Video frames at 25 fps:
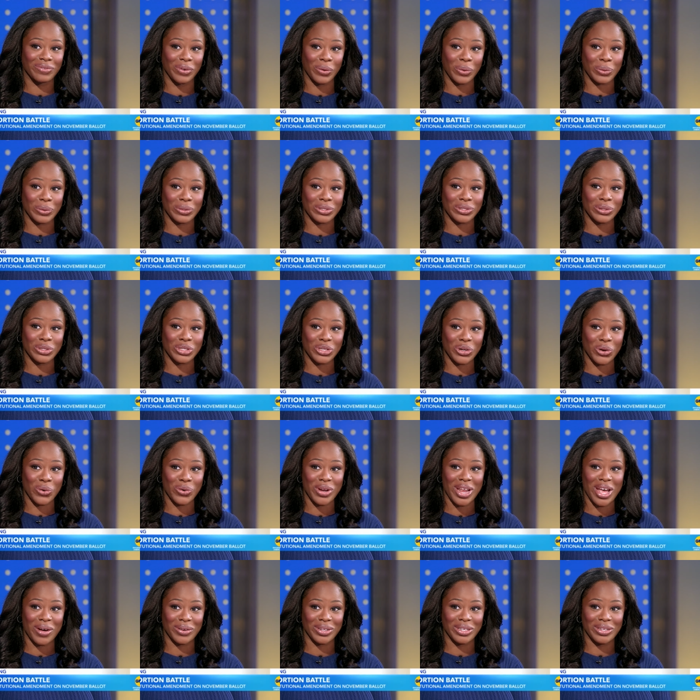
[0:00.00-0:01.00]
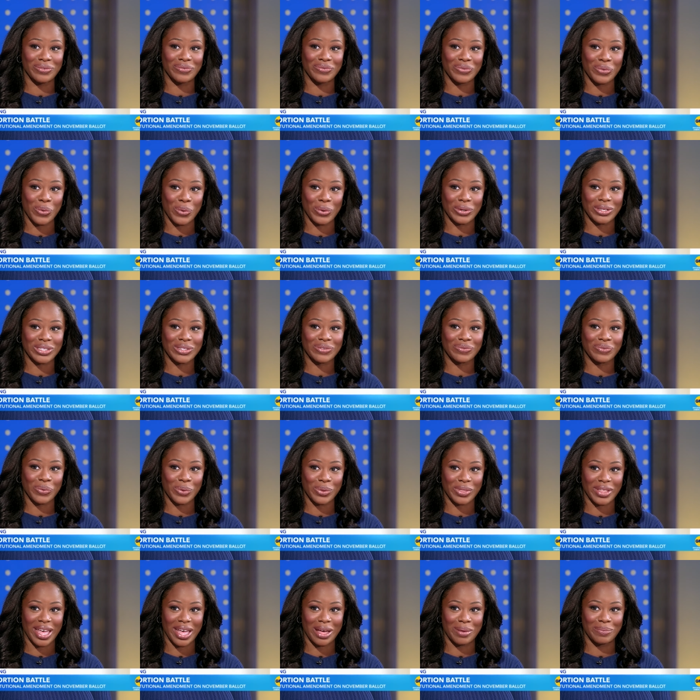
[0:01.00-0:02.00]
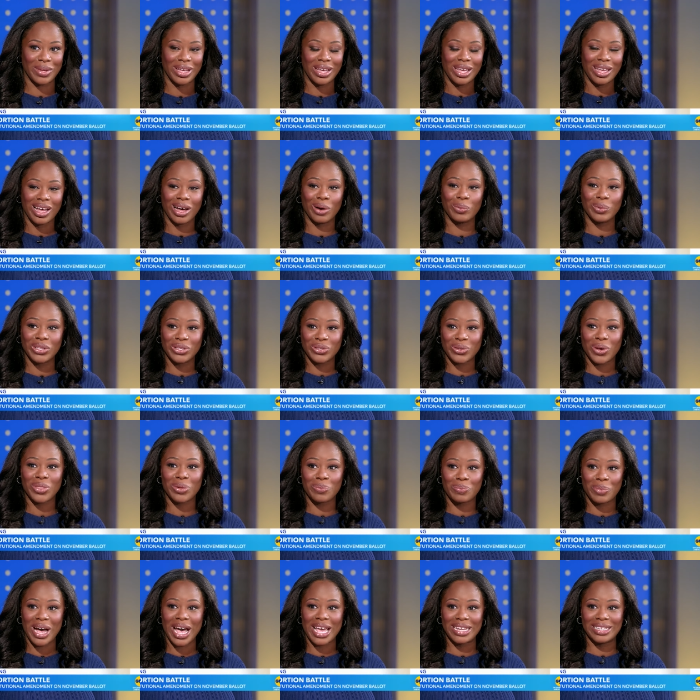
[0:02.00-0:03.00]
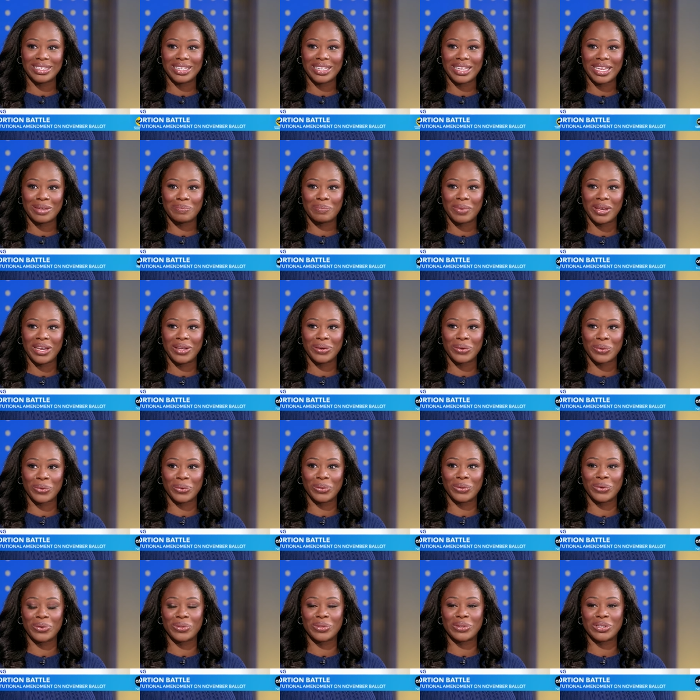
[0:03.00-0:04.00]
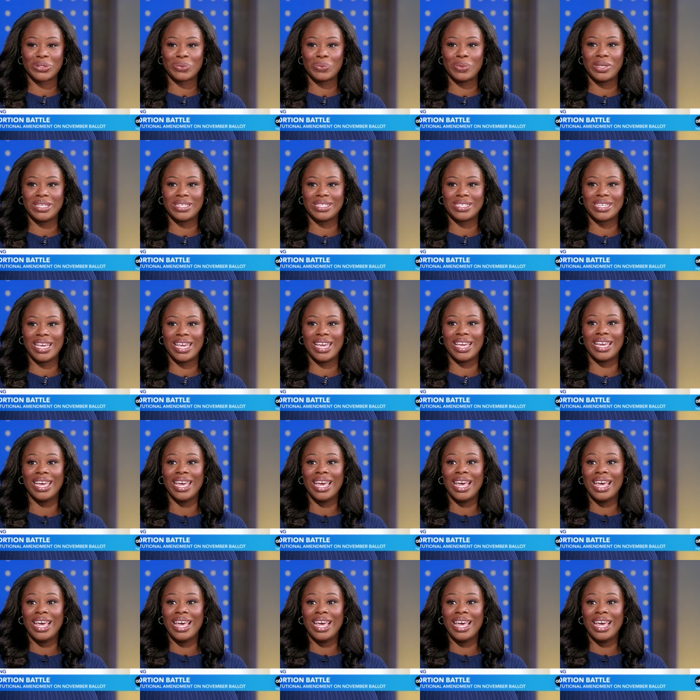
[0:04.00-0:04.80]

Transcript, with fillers: voters to turn out in force for them. Uh, we saw the Biden campaign earlier this week saying